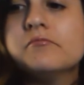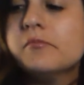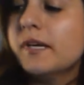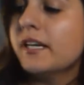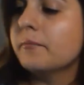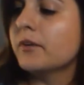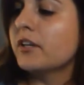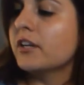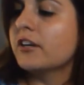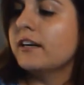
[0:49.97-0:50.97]
But I'm going
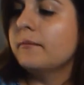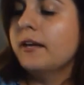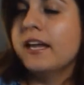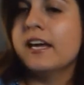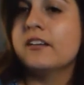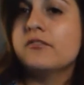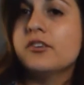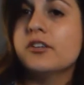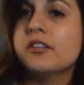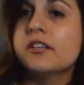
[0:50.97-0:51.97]
to grab a
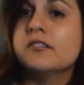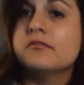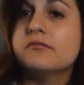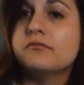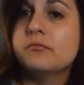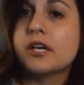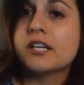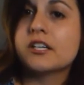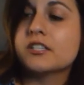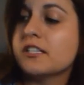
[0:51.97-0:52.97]
handful of
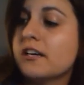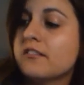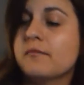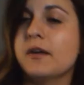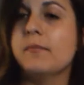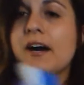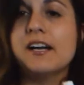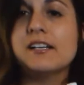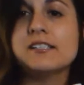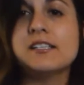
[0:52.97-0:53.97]
markers out of my
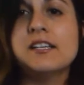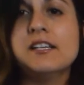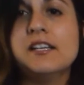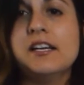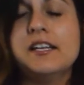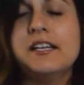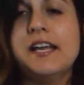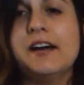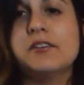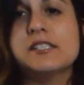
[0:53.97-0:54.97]
box. And
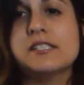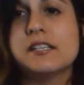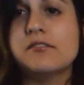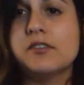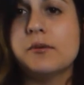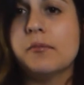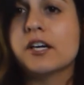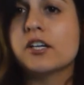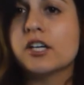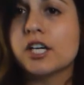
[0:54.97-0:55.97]
now instead of a
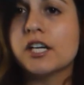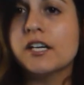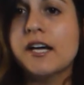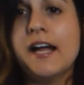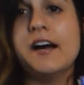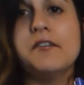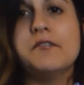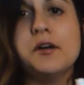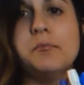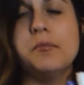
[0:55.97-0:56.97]
marker, I have
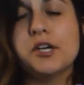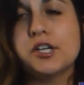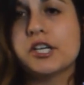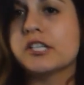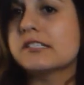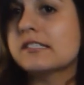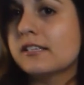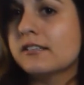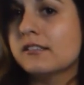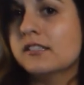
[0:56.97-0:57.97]
markers.
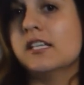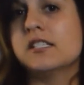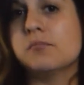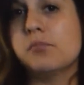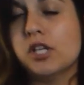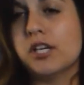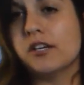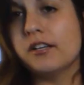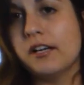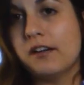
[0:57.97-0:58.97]
It's
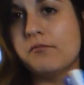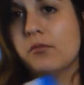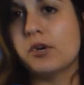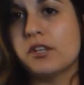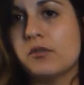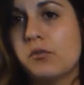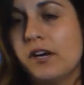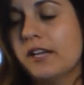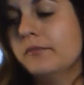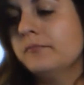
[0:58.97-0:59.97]
plural. I have more than one.